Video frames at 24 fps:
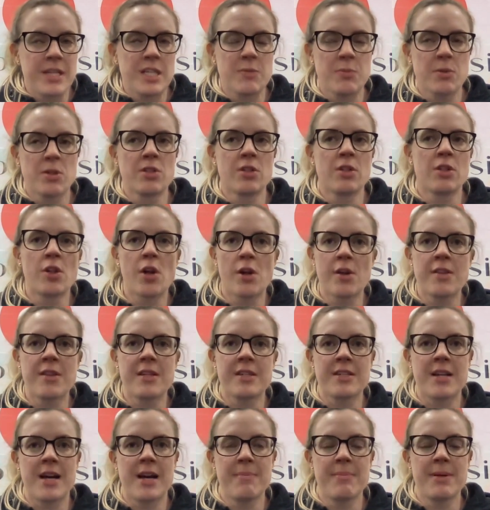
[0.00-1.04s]
is because a lot of the
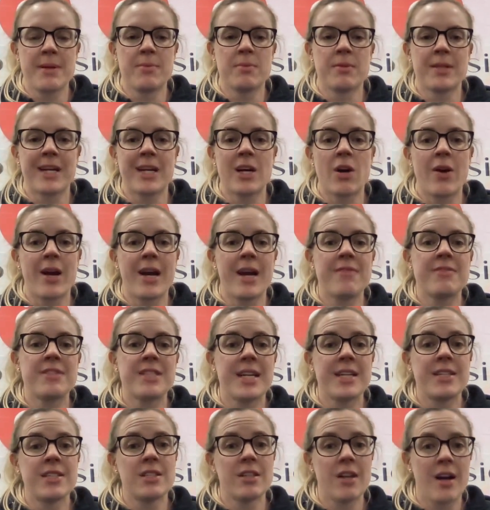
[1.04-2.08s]
time people are like, oh, I have
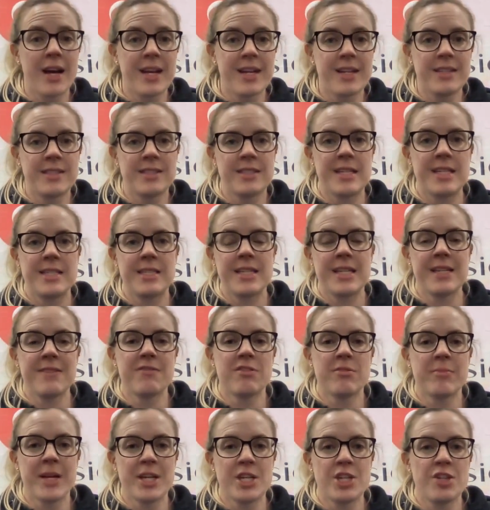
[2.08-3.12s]
tendinitis. It's
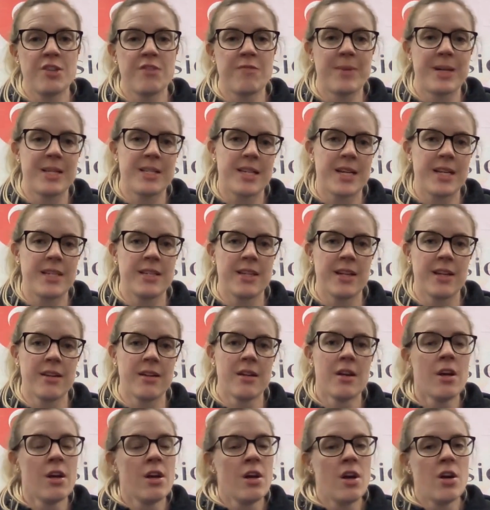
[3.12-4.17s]
inflammation of my tendon.
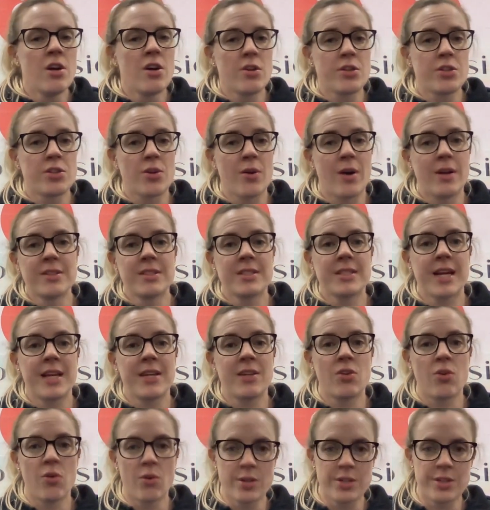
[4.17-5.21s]
So I'll just get a
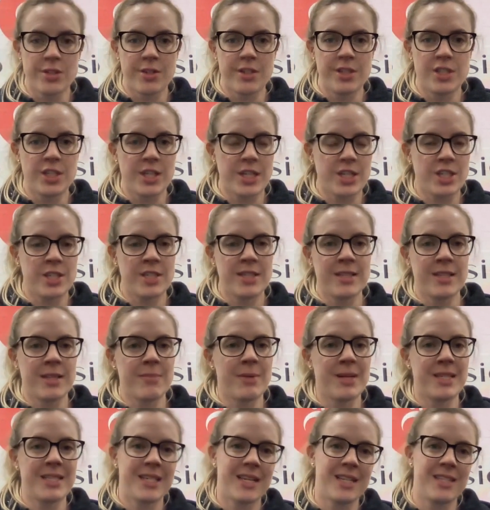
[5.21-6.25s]
cortisone injection and then
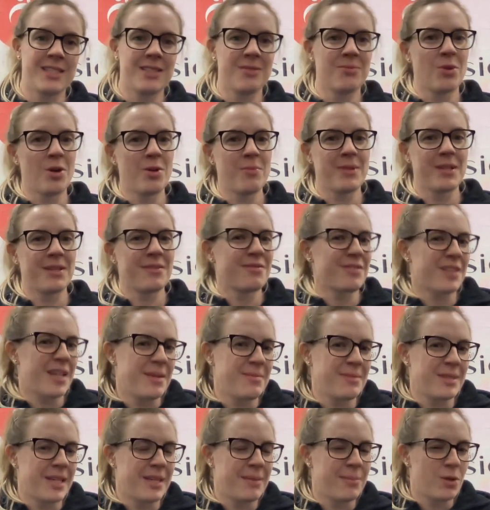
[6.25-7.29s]
my tendon won't be
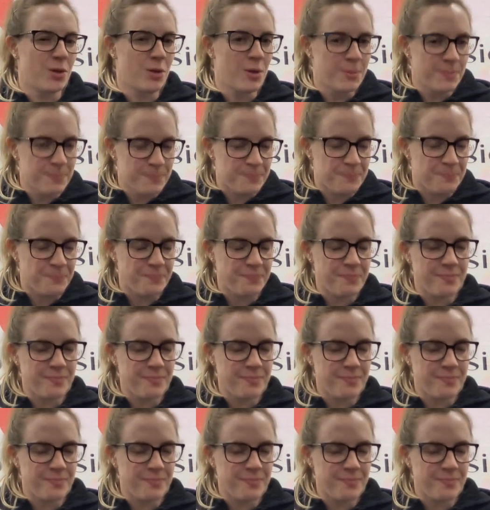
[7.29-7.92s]
inflamed anymore.